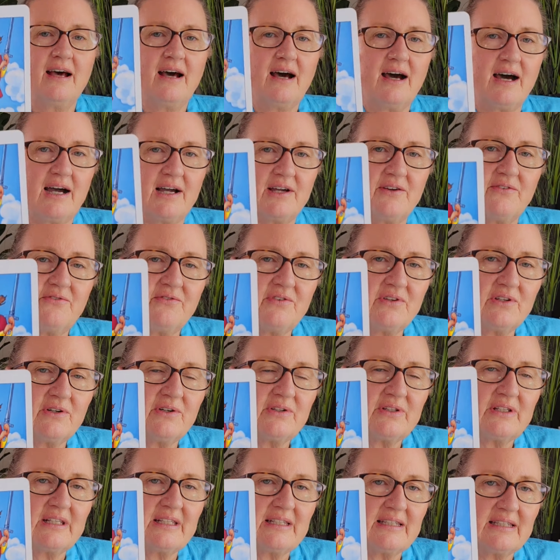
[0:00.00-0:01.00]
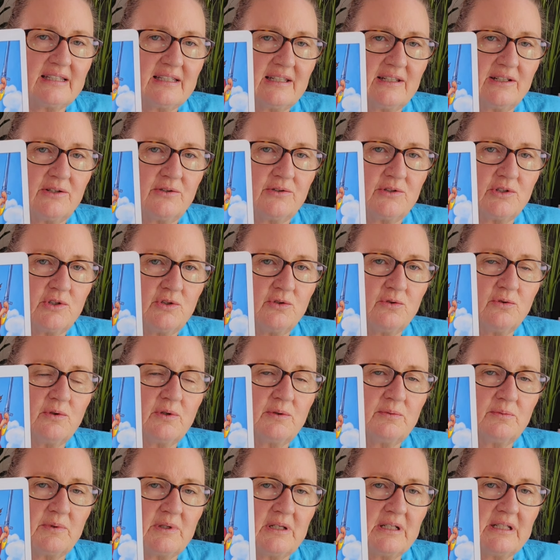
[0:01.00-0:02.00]
I feel that, you know, you
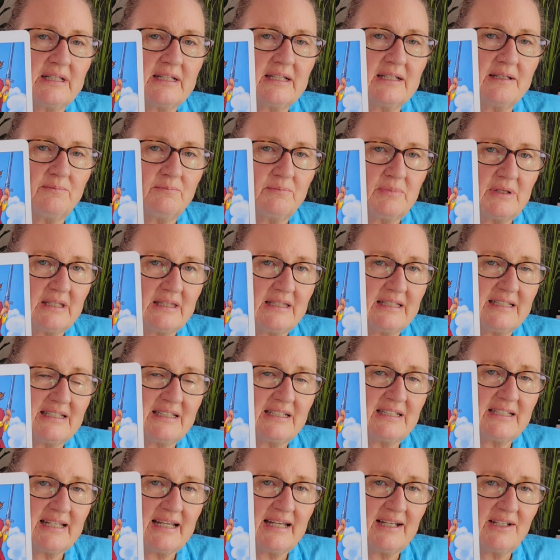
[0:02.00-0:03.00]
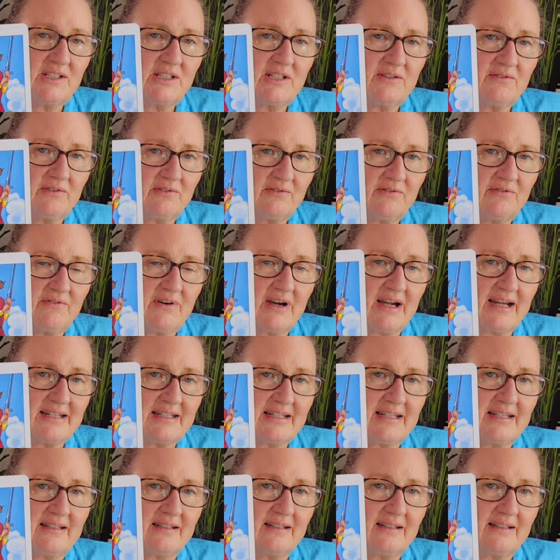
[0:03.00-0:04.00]
are really being the detective and
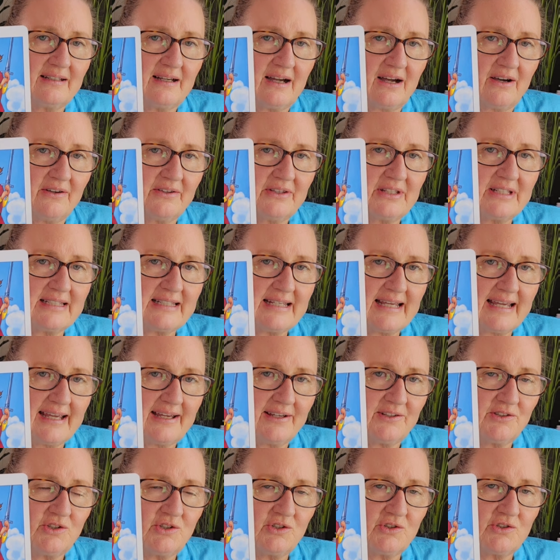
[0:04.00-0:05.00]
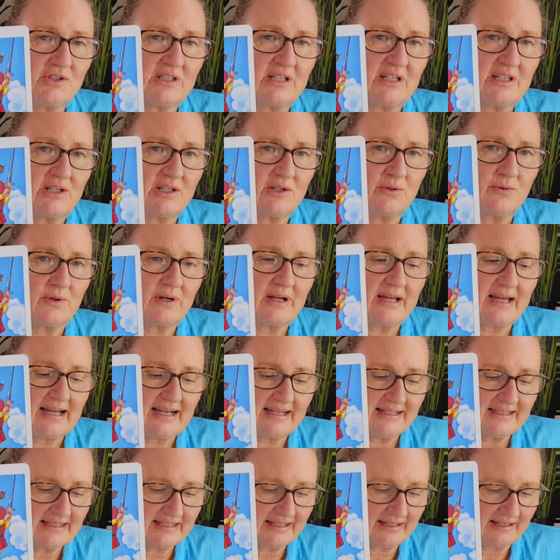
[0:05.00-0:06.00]
finding all these answers that you were
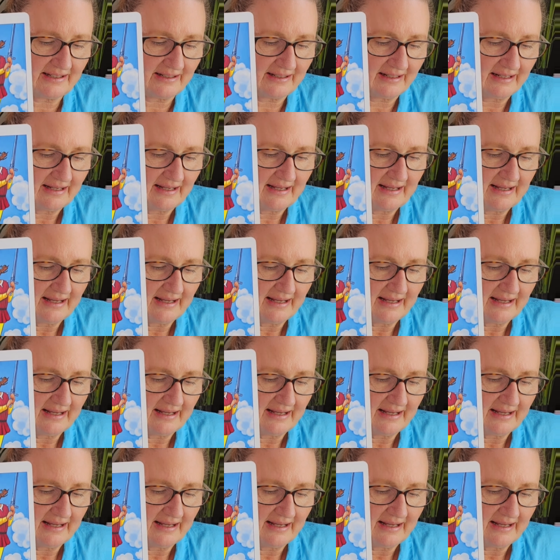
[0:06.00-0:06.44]
asking.